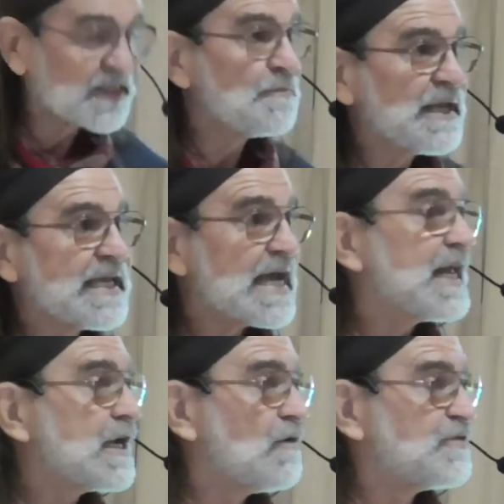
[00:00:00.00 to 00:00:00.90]
the
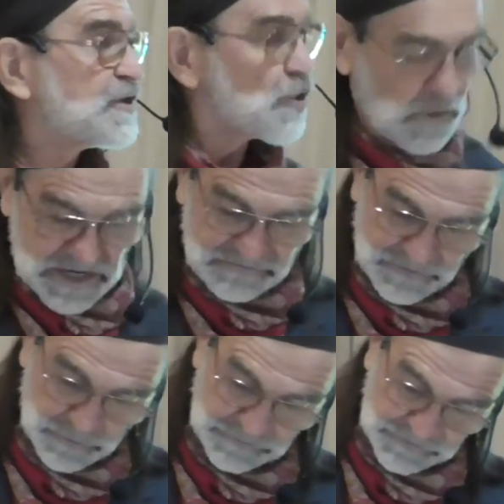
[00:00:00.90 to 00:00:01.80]
beginning of the
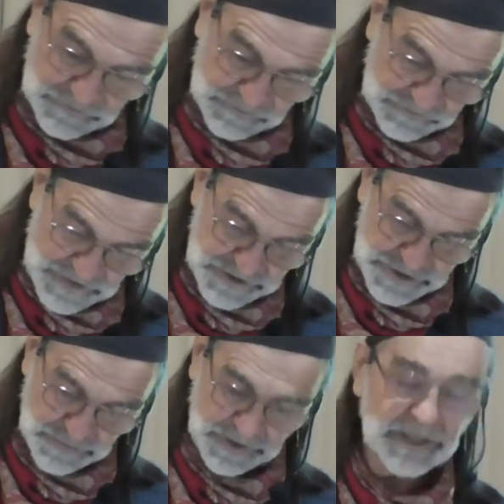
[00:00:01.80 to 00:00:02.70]
21st
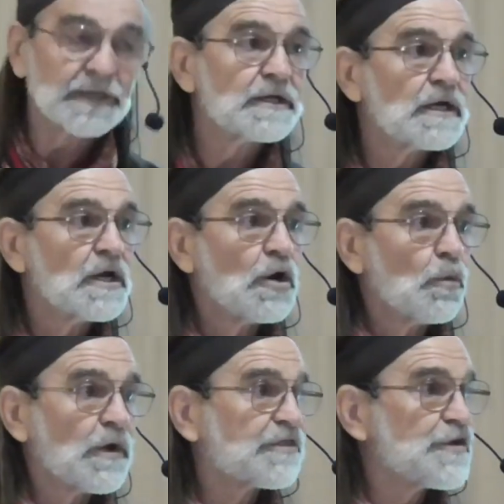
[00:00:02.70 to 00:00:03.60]
century,
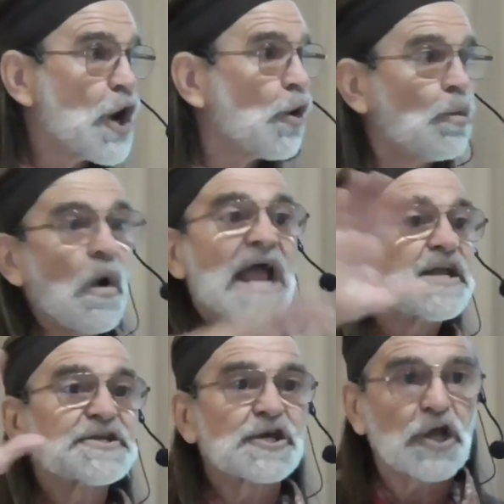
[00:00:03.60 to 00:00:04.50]
with no way
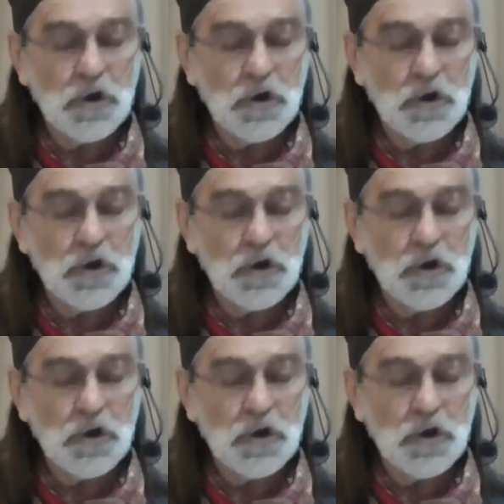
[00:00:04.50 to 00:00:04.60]
to go